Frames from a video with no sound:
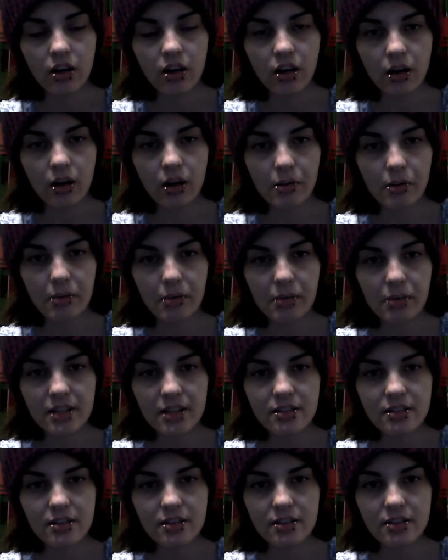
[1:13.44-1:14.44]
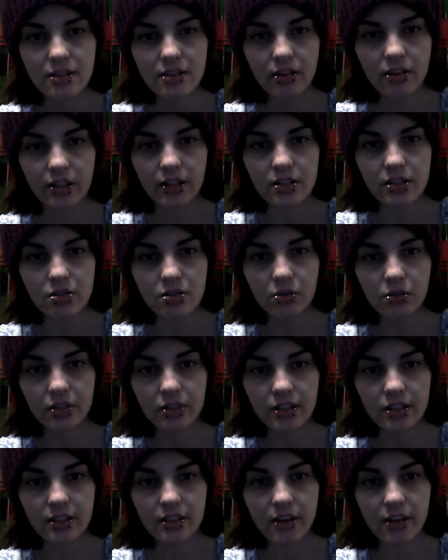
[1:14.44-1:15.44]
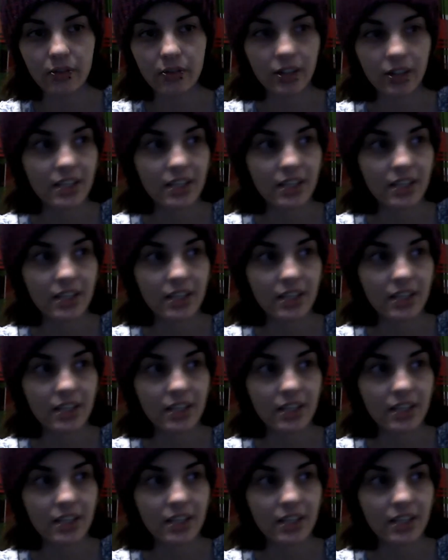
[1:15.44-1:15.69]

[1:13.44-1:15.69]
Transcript: Admits to selling his soul to the devil.